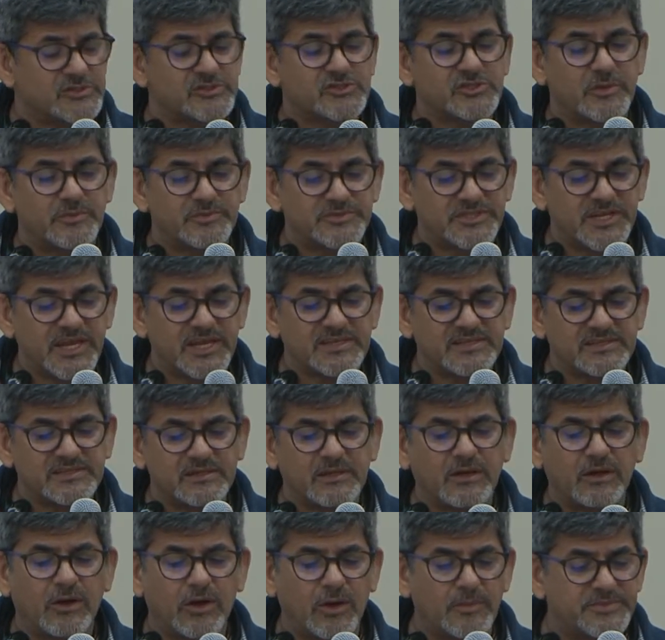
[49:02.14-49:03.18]

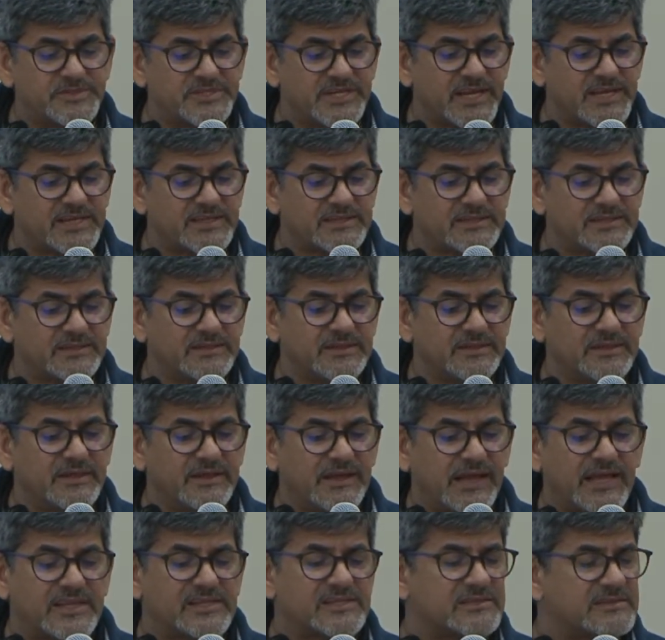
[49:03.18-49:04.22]
subject, object,
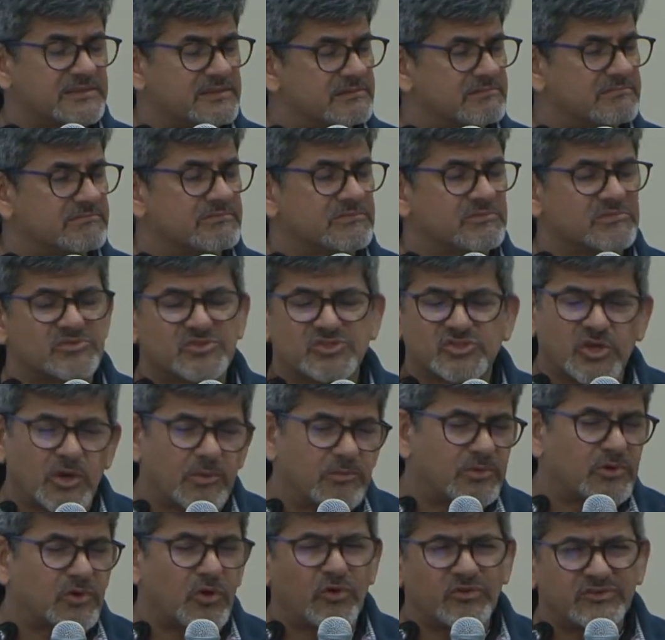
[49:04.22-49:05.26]
and
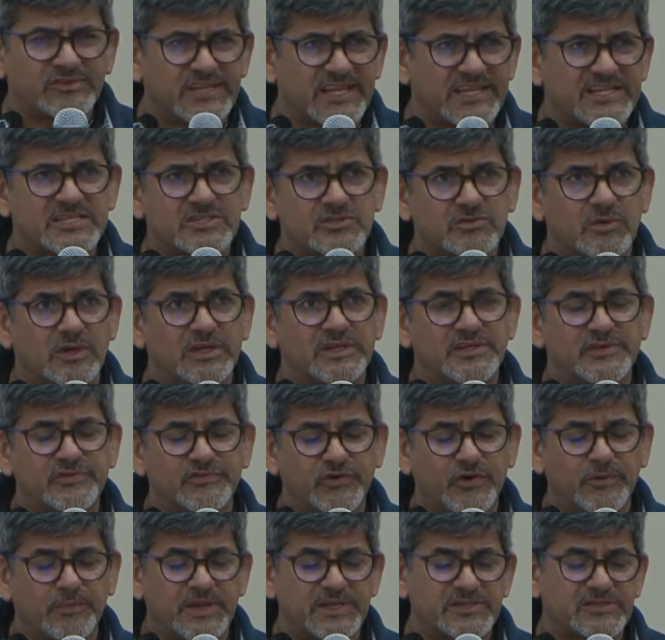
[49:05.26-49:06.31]
some contextual
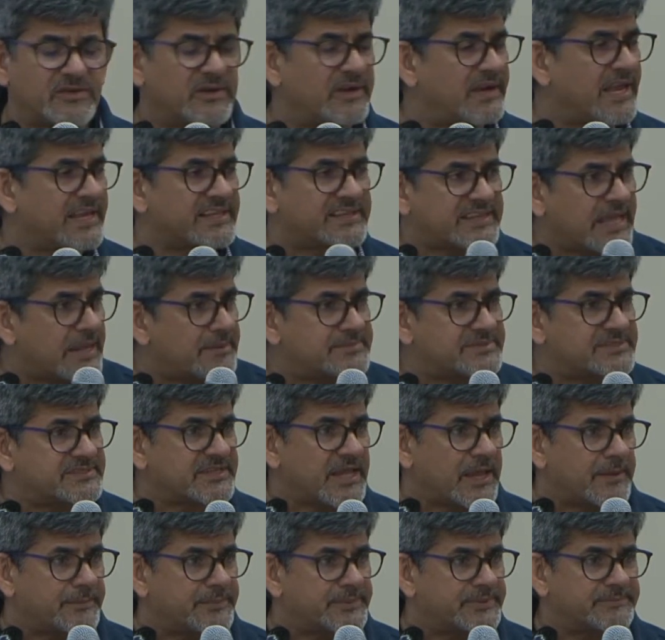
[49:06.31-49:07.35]
information like
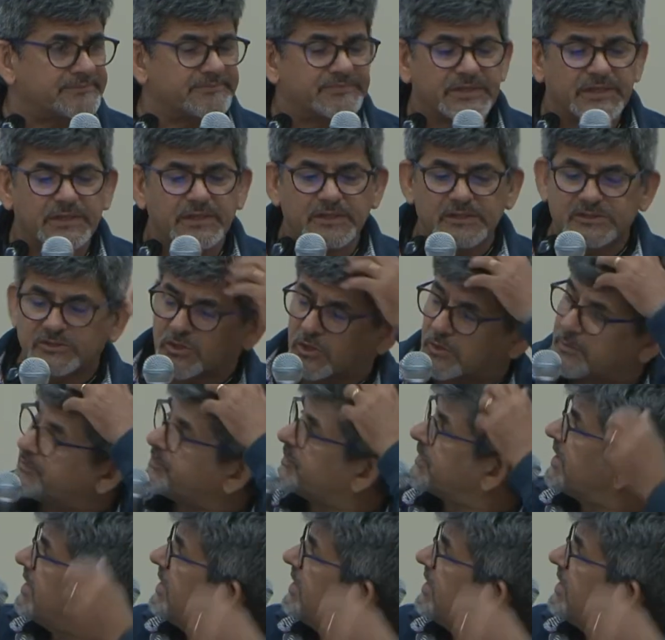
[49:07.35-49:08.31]
timestamp. So